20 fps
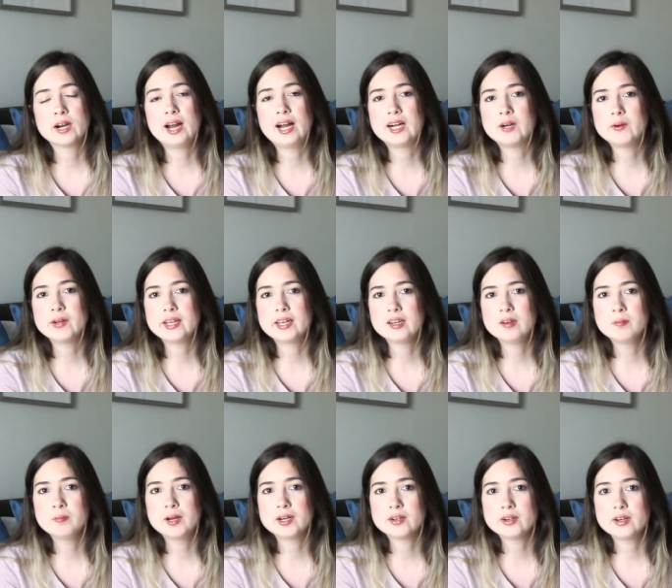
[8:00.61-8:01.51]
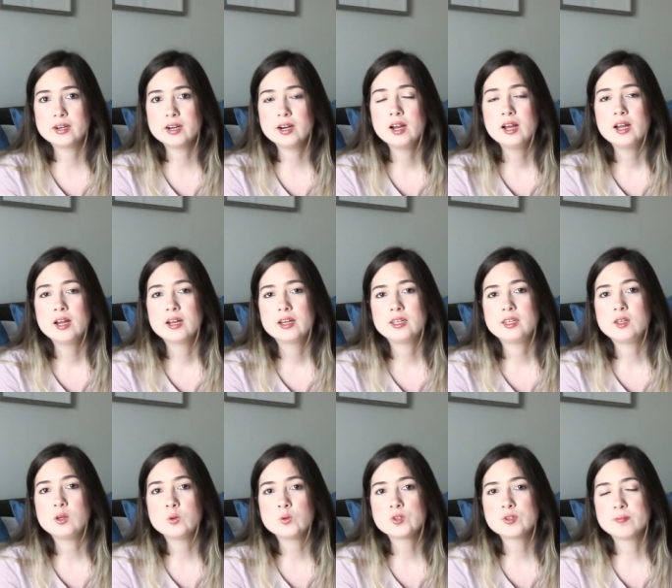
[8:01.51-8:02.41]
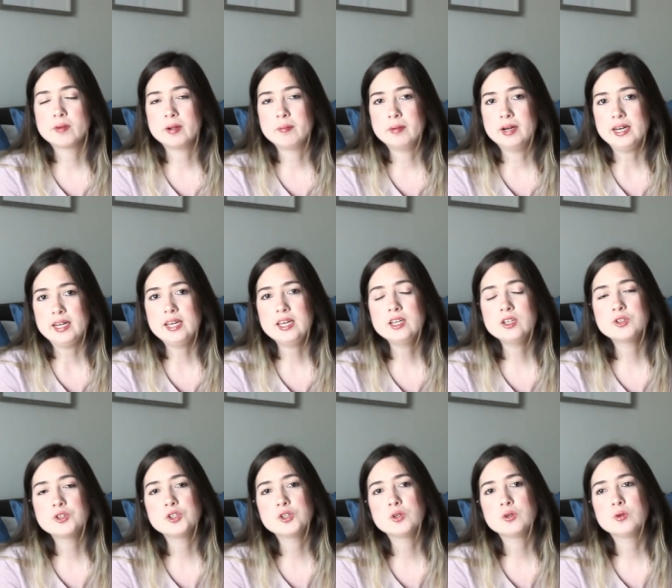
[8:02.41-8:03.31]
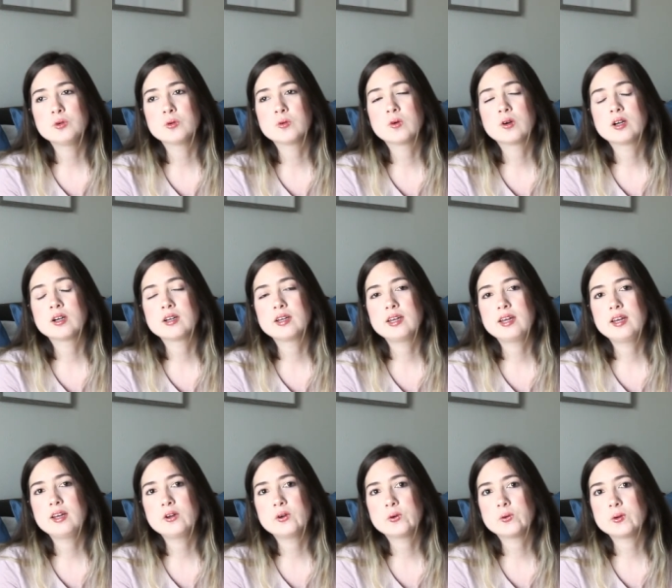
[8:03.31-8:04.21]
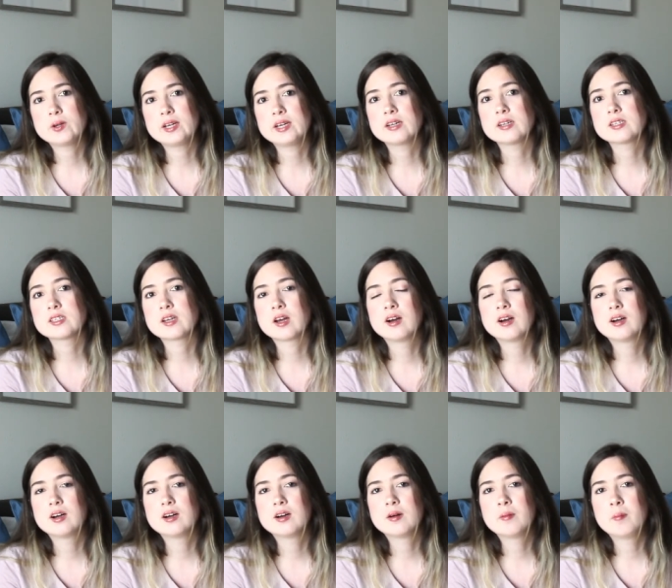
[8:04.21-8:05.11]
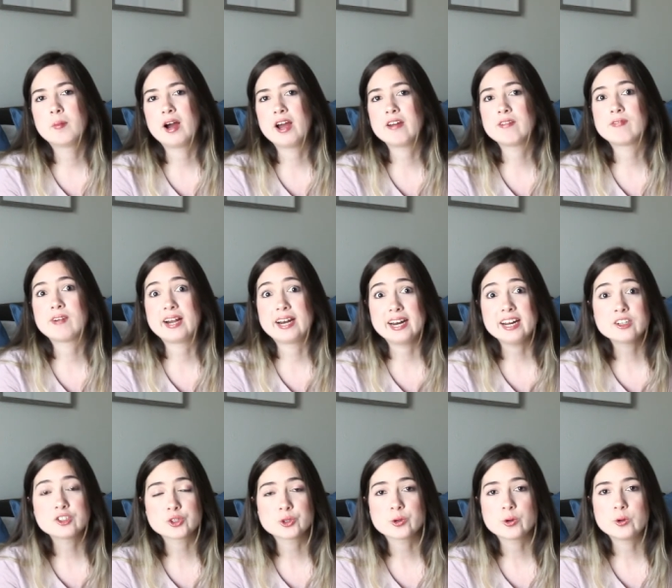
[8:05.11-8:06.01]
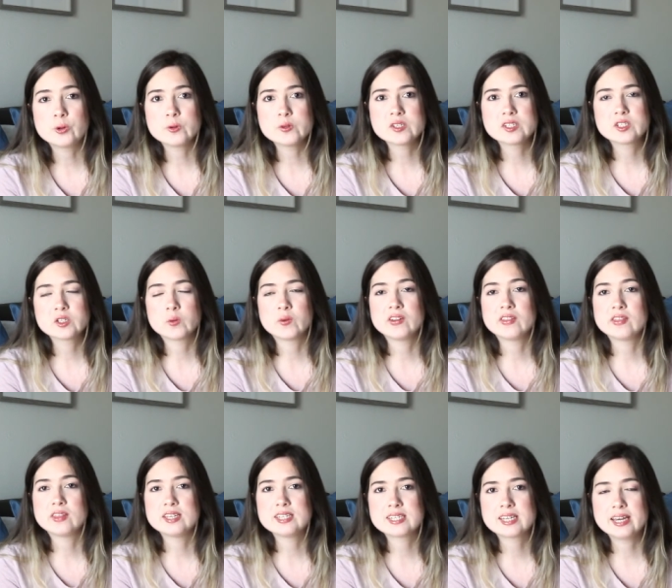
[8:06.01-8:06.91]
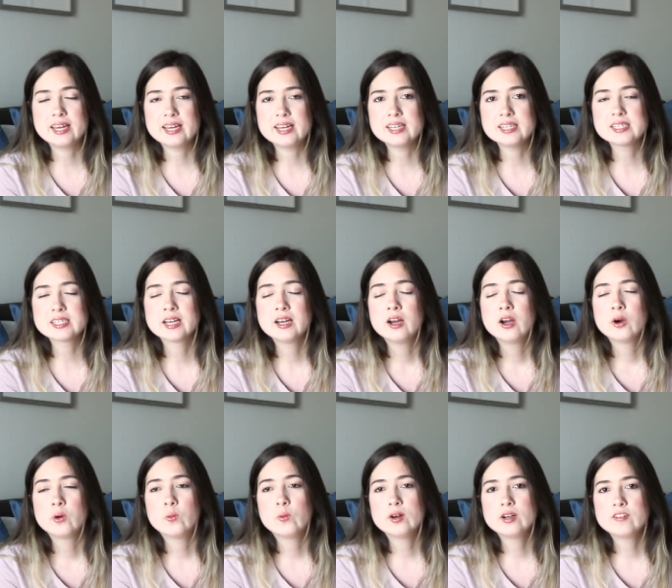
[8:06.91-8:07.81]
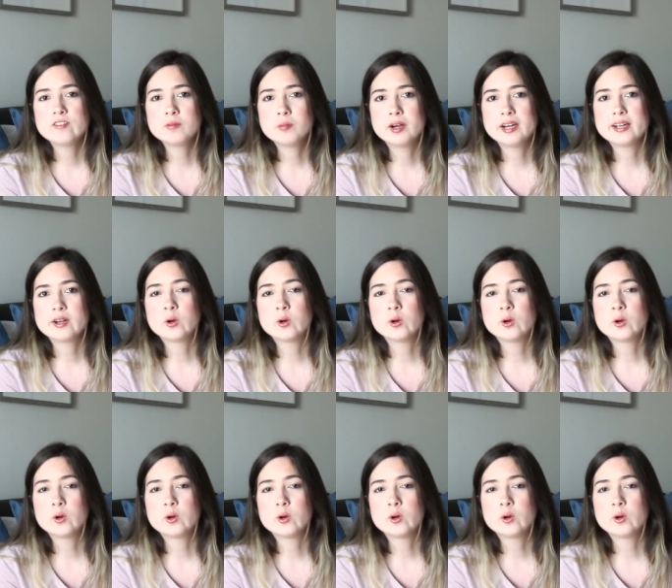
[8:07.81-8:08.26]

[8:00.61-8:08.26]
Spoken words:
how I can better use my money to increase my financial goals. So in this case, one of my